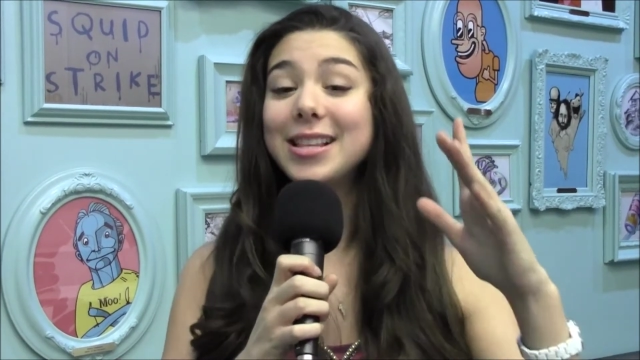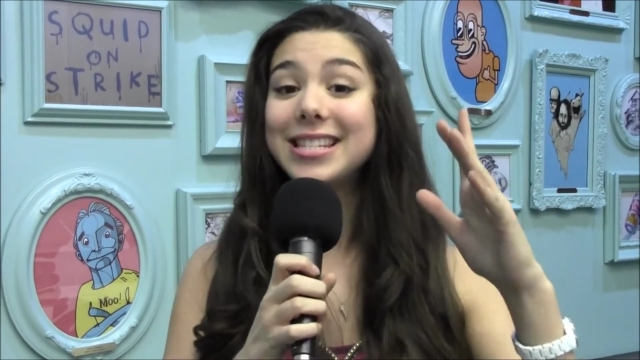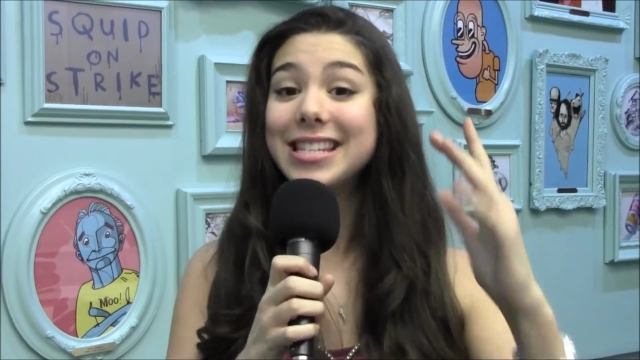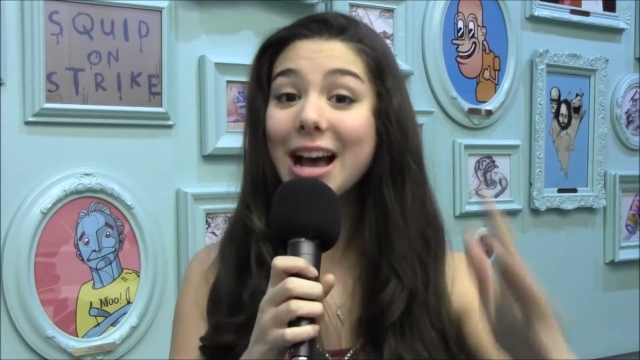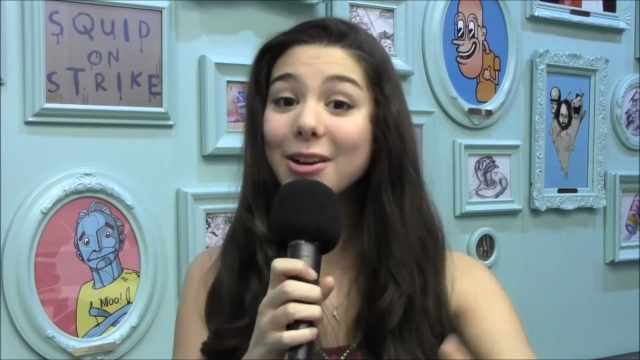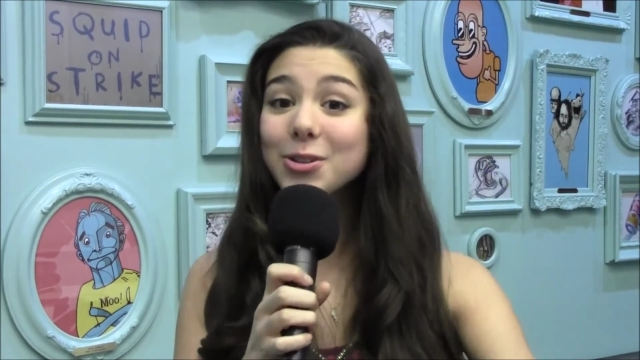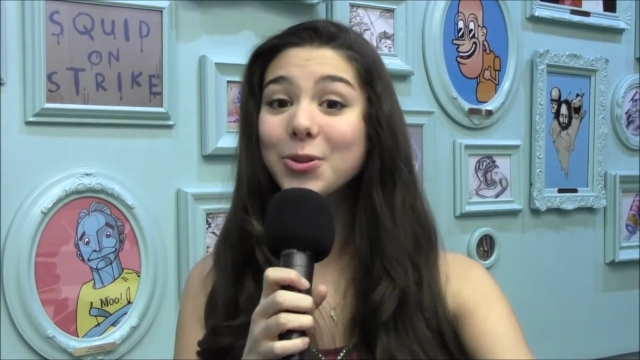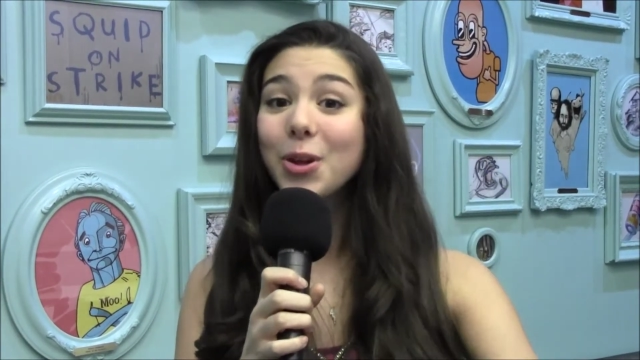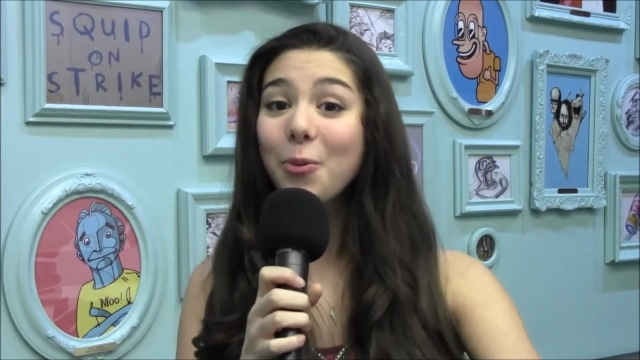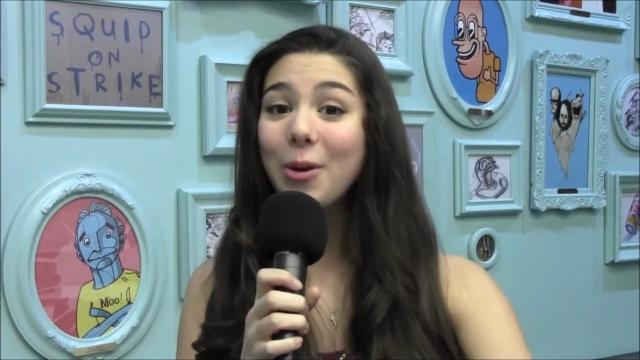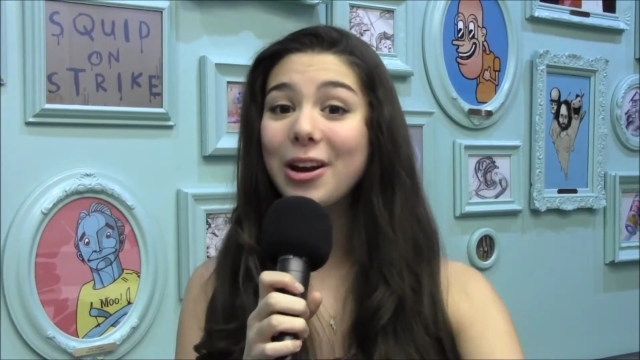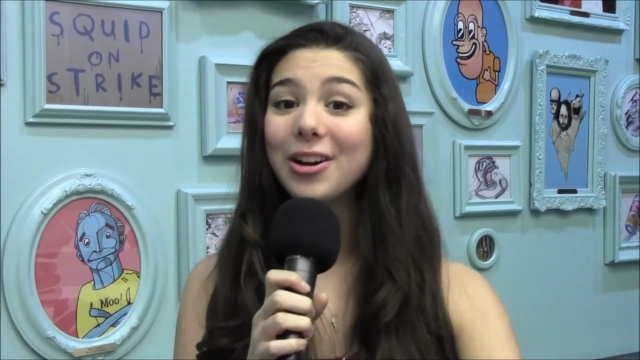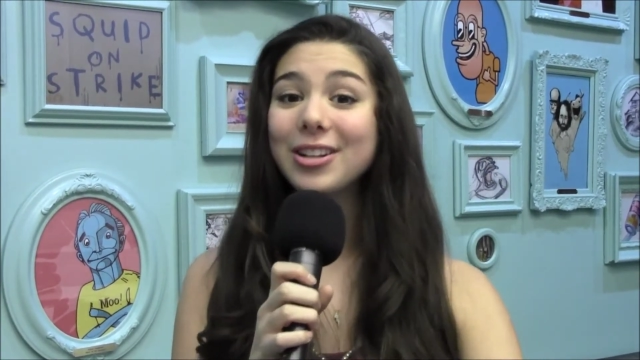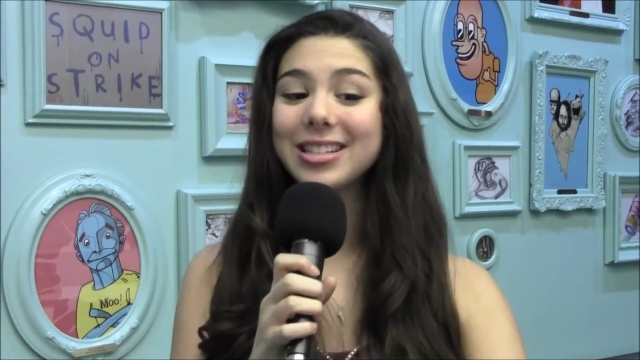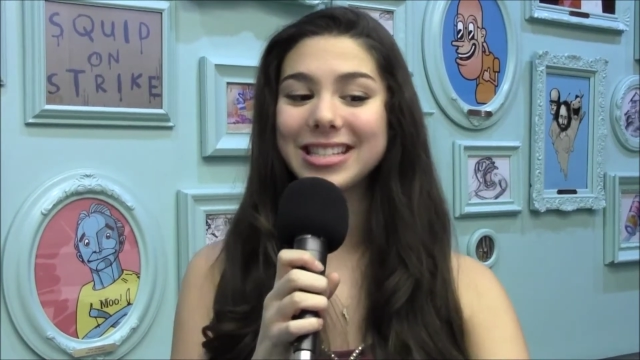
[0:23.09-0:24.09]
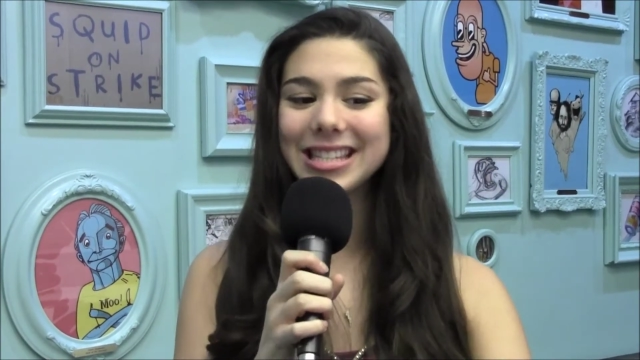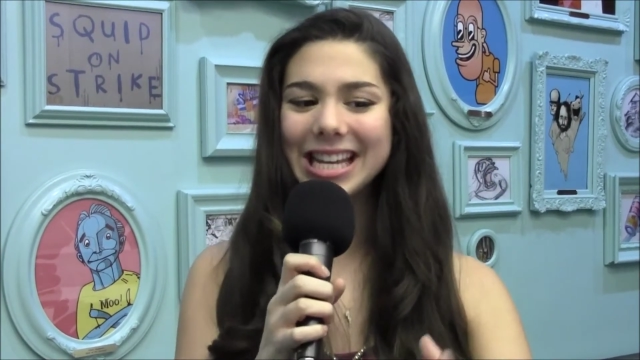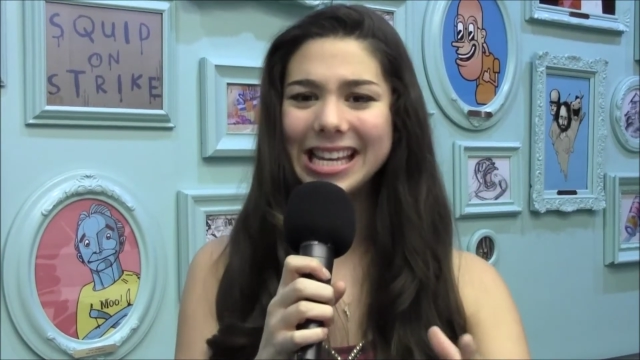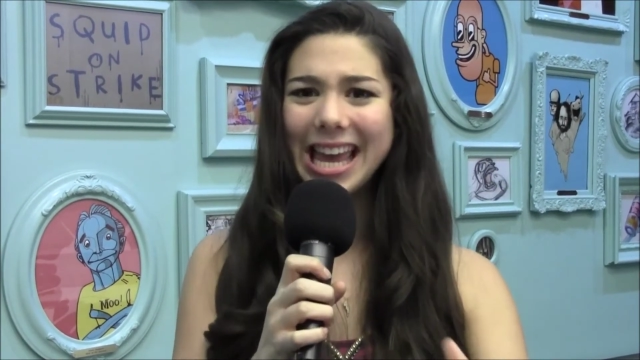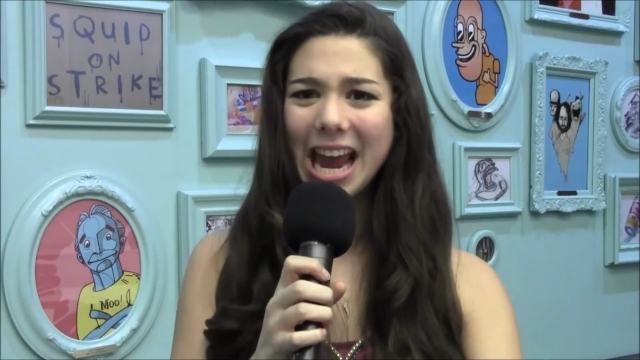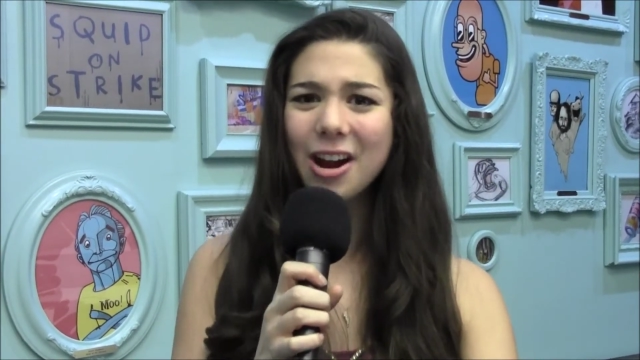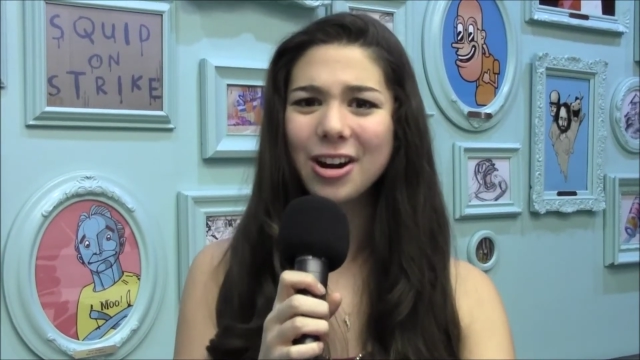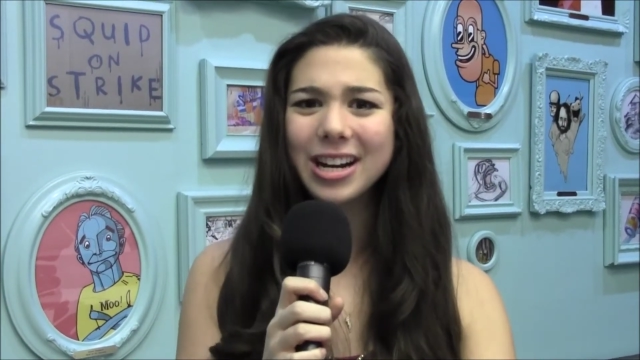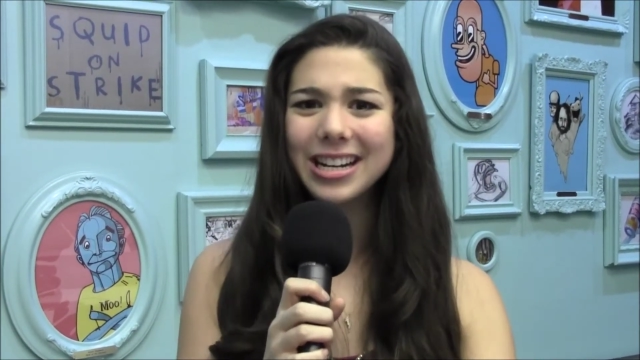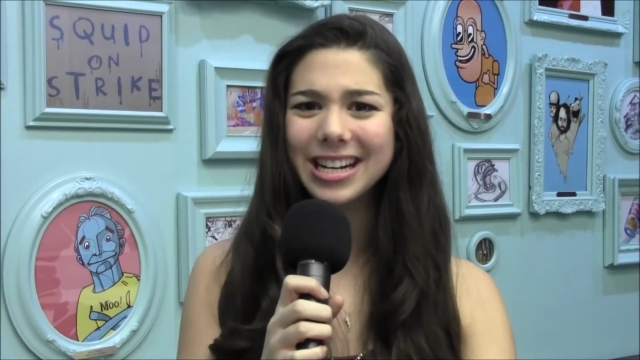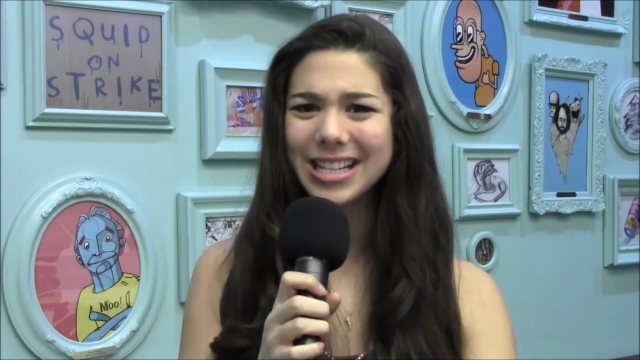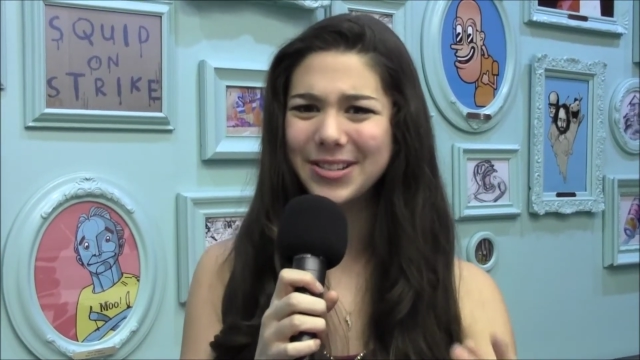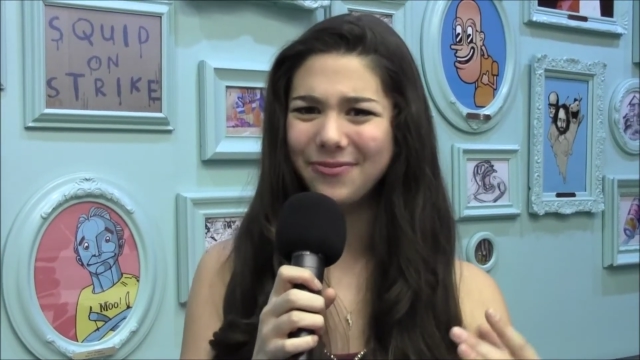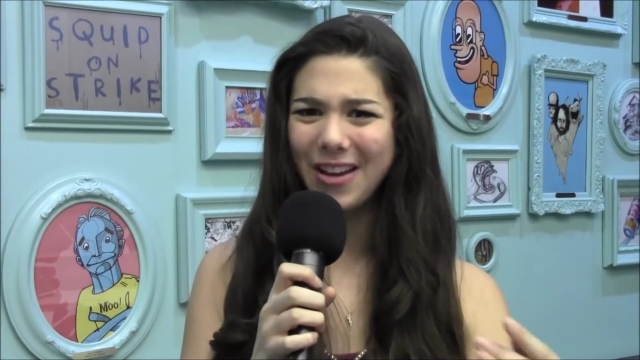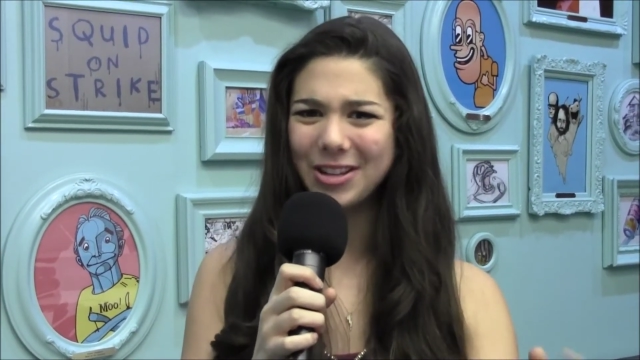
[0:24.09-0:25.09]
it sounds really weird because it's like carrot and
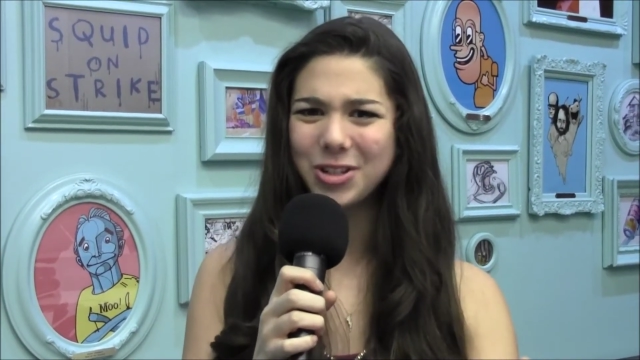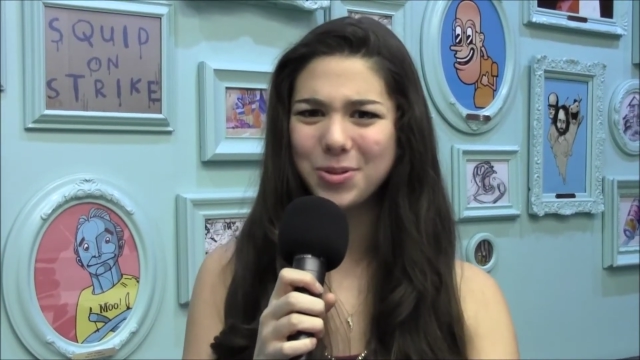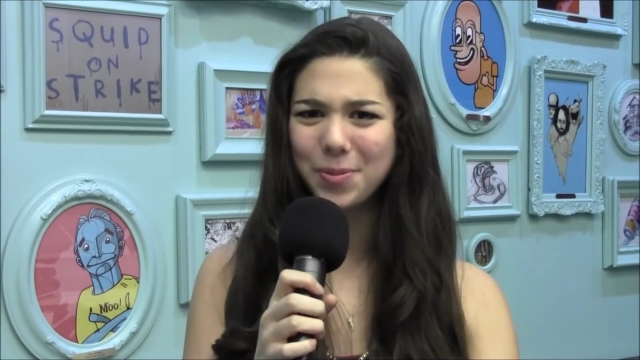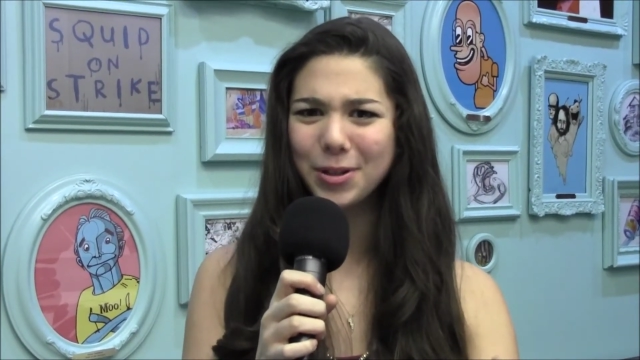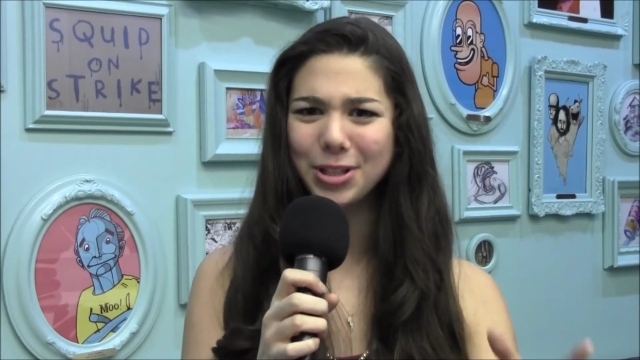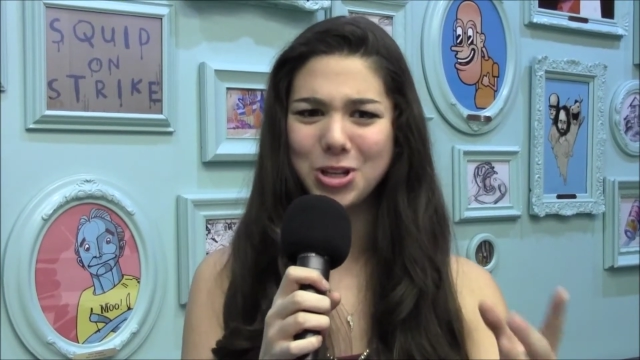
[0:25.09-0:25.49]
it's a vegetable,